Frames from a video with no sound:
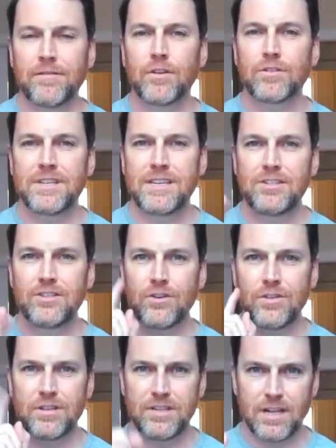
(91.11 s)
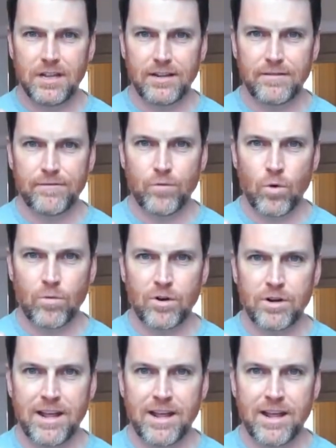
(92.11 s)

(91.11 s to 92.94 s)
feels easier than yelling forward.